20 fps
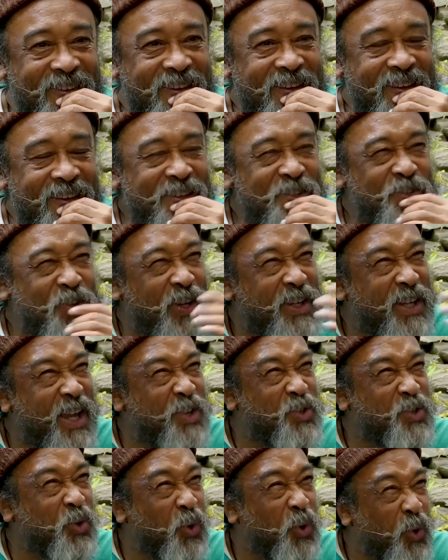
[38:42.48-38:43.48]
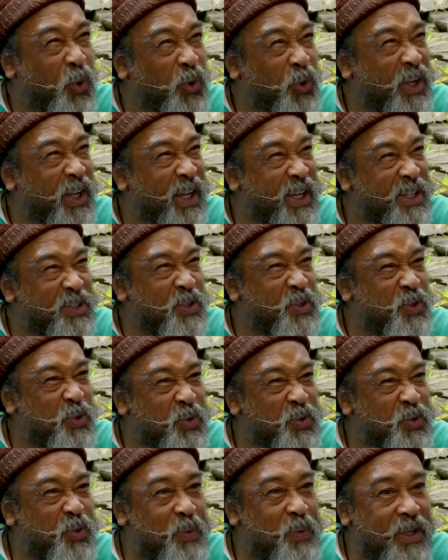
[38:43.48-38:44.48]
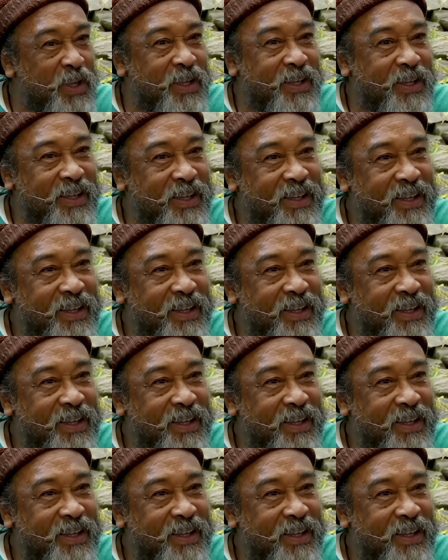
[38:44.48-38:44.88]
it's not as good as it used to be?